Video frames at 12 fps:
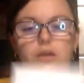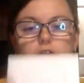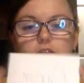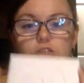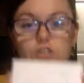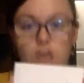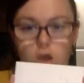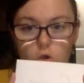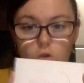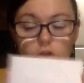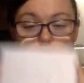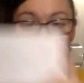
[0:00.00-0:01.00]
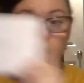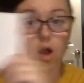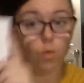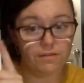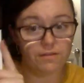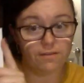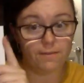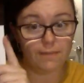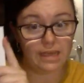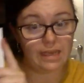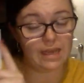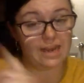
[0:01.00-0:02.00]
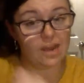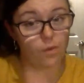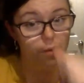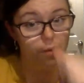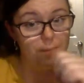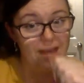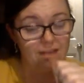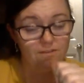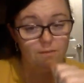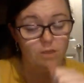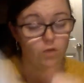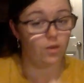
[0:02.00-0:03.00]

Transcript: So, you got one from me and I want one back from you.